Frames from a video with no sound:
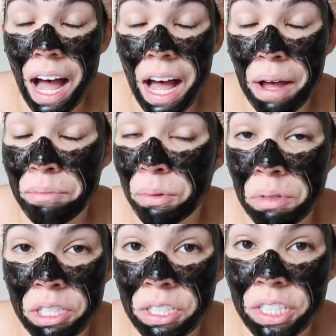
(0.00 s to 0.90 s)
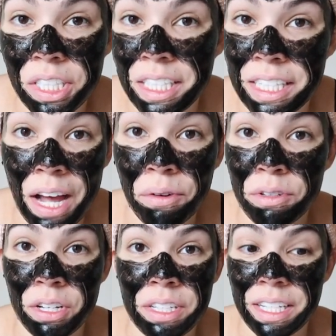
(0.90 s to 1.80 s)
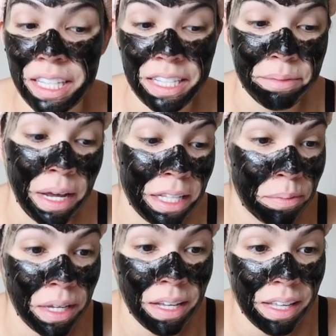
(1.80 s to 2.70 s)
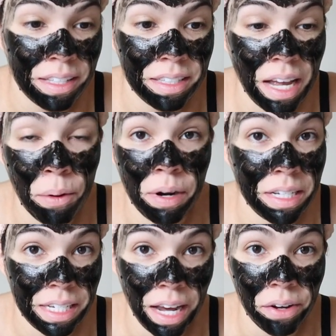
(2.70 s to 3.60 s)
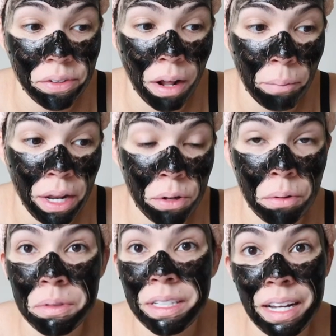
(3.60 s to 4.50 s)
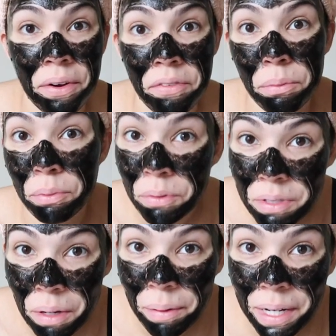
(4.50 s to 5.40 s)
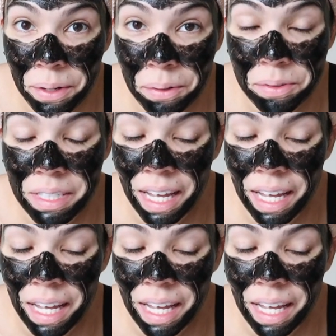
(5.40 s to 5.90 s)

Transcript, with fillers: um, which is now resulting in this mask because I went to town on my nose and now I have a bruise on my nose.